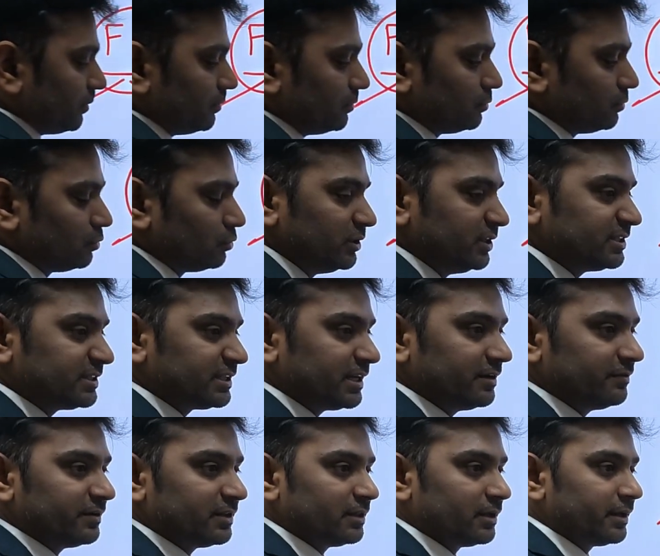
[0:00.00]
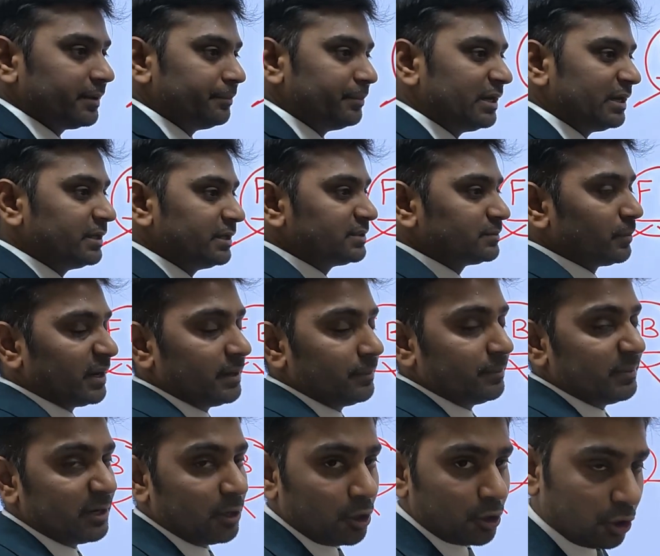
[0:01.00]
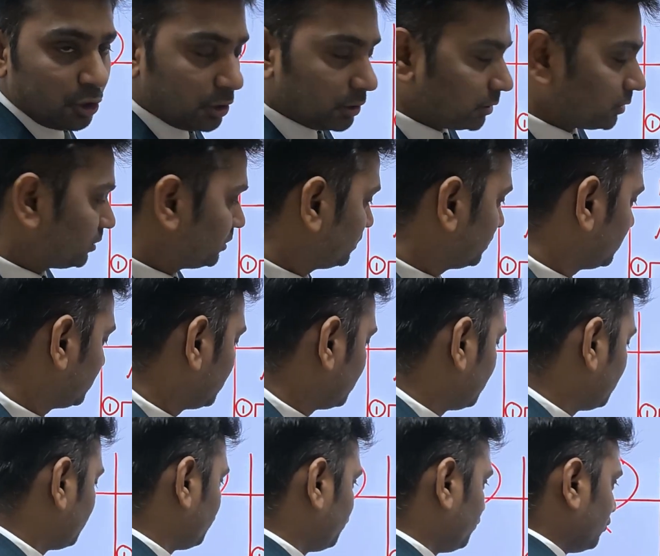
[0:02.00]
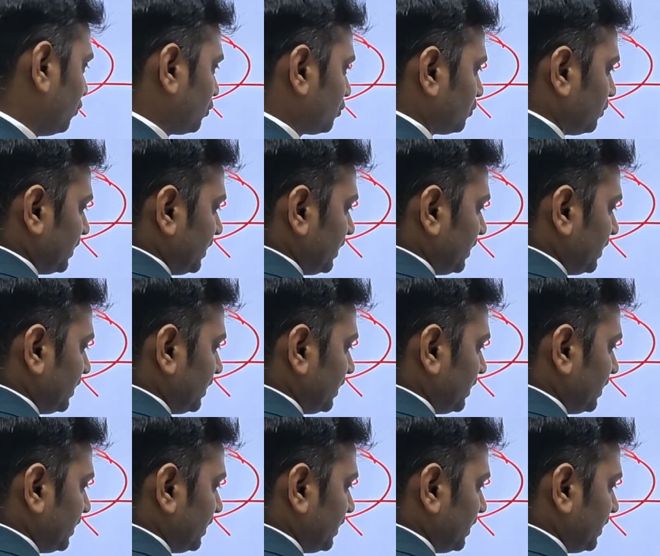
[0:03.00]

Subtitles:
to decide whether a bill is money bill or not. Fourth one,